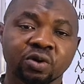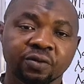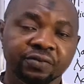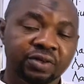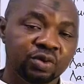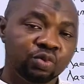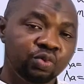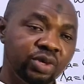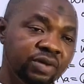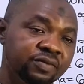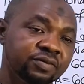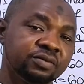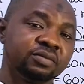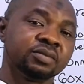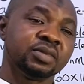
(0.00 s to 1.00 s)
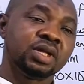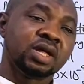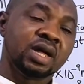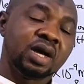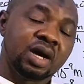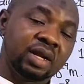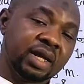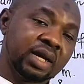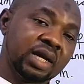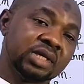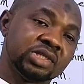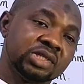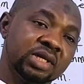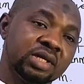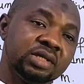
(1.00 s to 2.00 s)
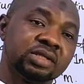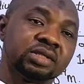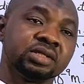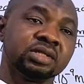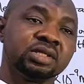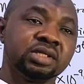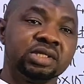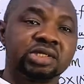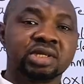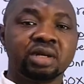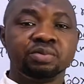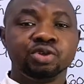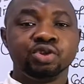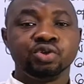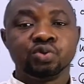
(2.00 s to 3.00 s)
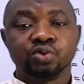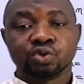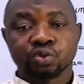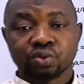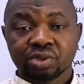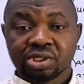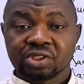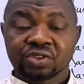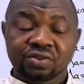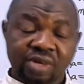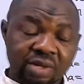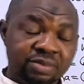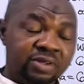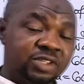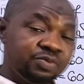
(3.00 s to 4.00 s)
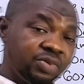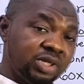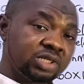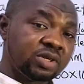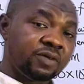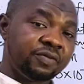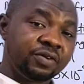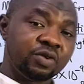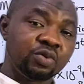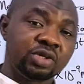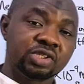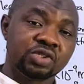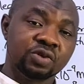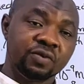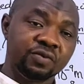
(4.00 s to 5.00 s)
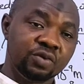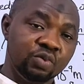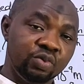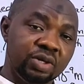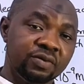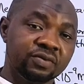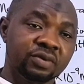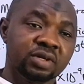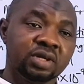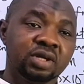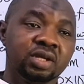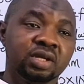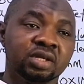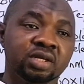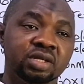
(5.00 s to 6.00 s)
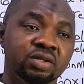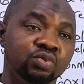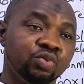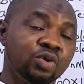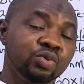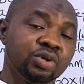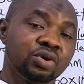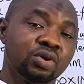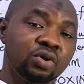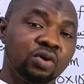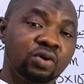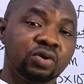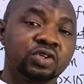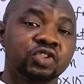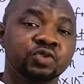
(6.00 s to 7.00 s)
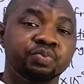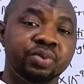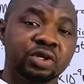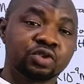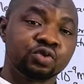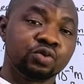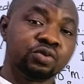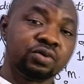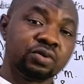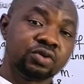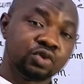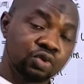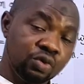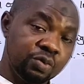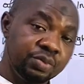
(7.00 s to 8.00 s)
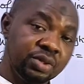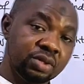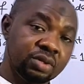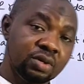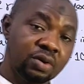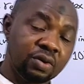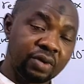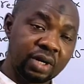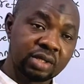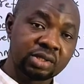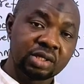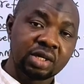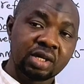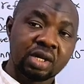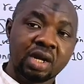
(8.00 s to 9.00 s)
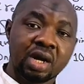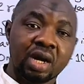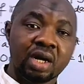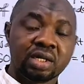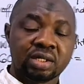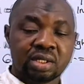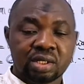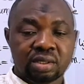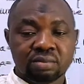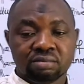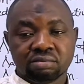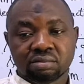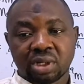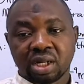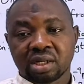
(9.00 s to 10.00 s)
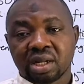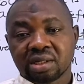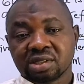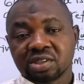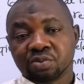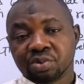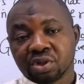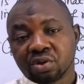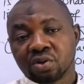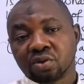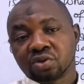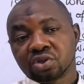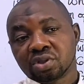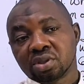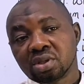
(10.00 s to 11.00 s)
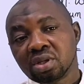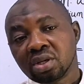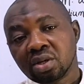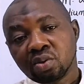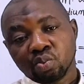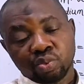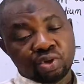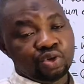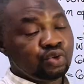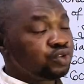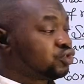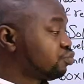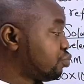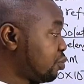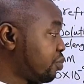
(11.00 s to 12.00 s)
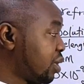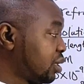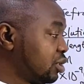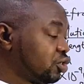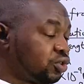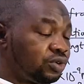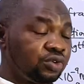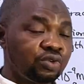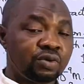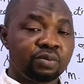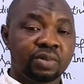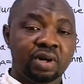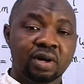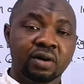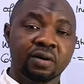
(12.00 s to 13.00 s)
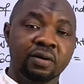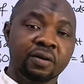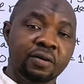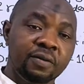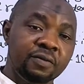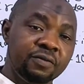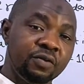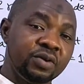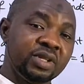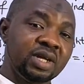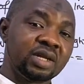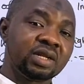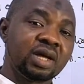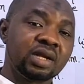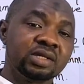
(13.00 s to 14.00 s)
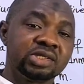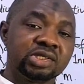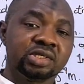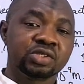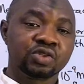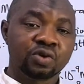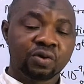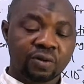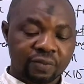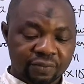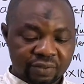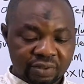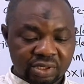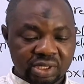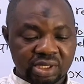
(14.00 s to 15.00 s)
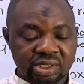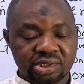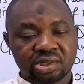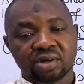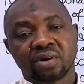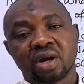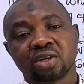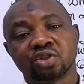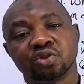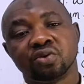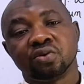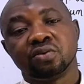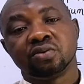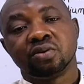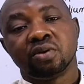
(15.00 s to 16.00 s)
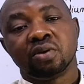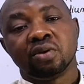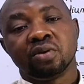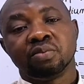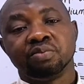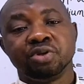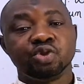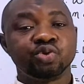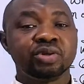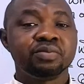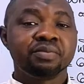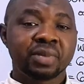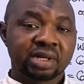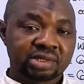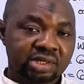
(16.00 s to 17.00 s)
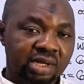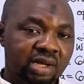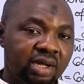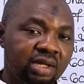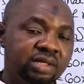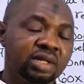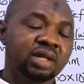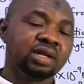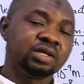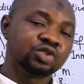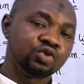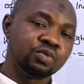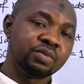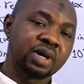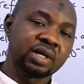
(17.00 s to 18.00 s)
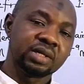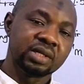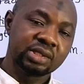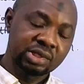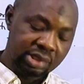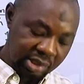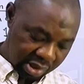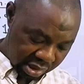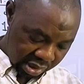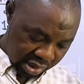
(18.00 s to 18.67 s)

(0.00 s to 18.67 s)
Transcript: of a wave. And like I said, it can be used to describe the spatial frequency of a wave in what we call spectroscopy. All right, and that is because we use propagation number for the analysis of the interaction between matter and electromagnetic